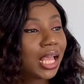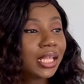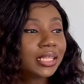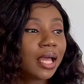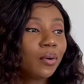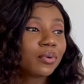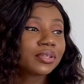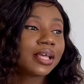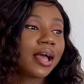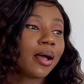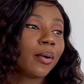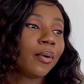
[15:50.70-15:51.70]
that was
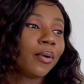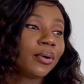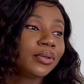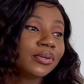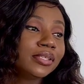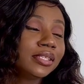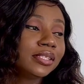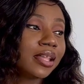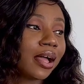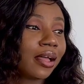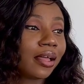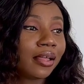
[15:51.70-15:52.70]
how your
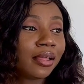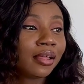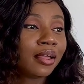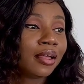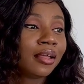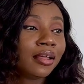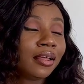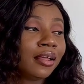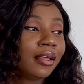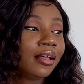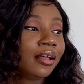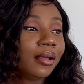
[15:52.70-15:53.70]
sister
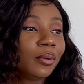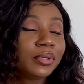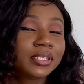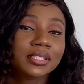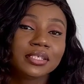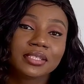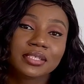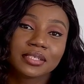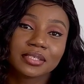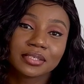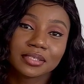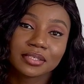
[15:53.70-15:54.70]
was in it,
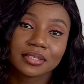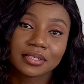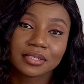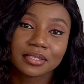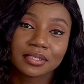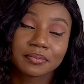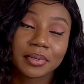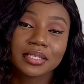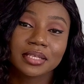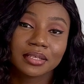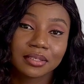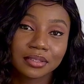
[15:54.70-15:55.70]
my
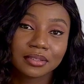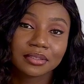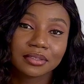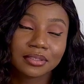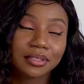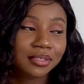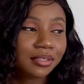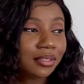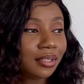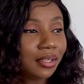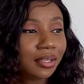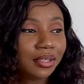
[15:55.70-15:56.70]
dear.
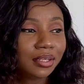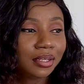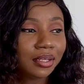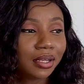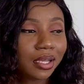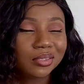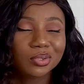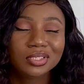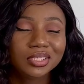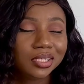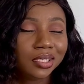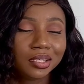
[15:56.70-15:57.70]
I saw
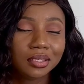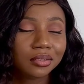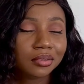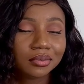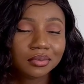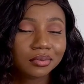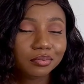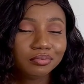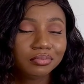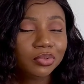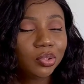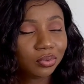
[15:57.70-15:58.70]
Shege.
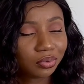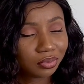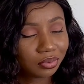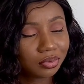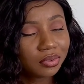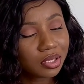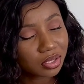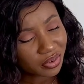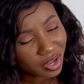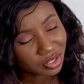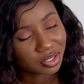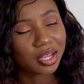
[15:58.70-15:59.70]
No,
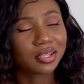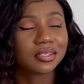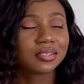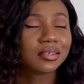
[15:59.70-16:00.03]
scratch that.